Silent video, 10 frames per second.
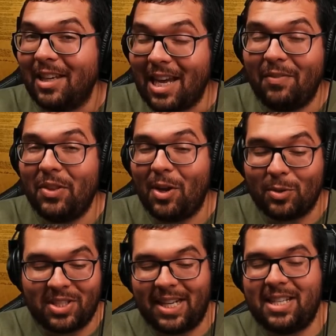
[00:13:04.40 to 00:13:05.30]
even though
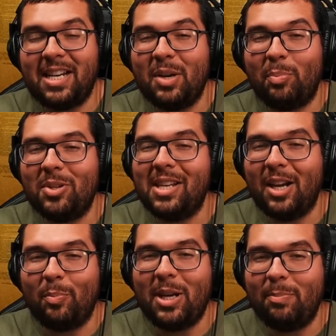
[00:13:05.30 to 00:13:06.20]
16%
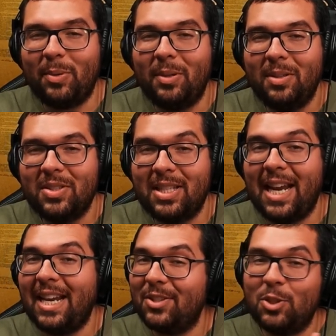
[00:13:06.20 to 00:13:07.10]
of people
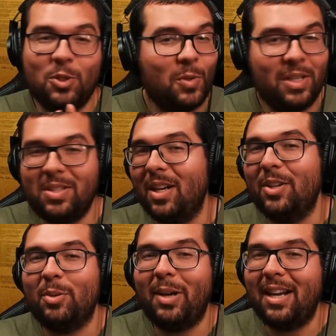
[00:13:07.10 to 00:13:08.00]
say as soon as the
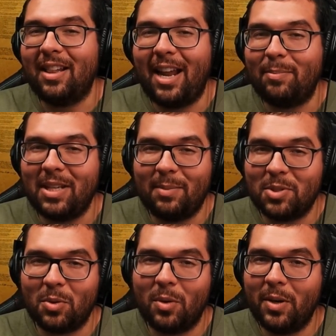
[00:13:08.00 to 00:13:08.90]
Hunter Biden laptop
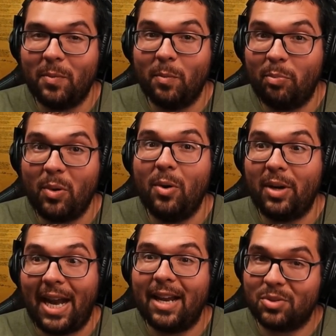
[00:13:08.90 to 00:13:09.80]
story
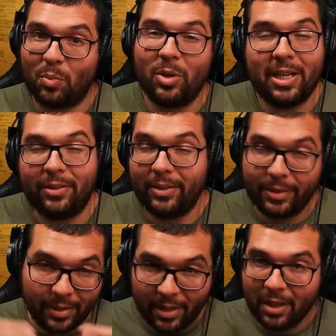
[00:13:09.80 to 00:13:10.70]
broke as real,
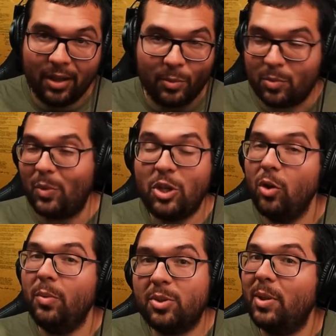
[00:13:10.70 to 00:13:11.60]
we
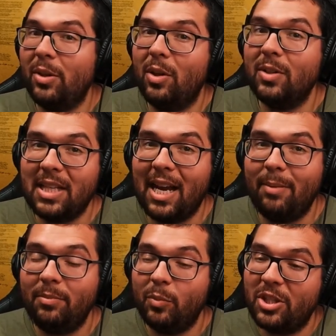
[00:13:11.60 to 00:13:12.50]
knew it was real the whole
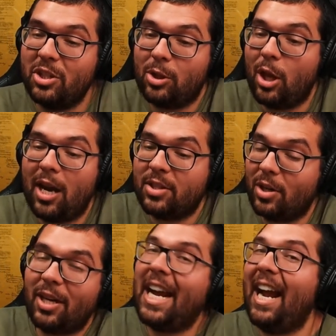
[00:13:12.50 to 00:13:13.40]
time. We just lost
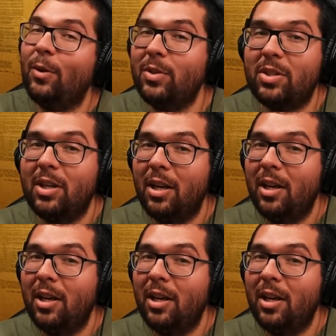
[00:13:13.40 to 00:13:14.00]
our counts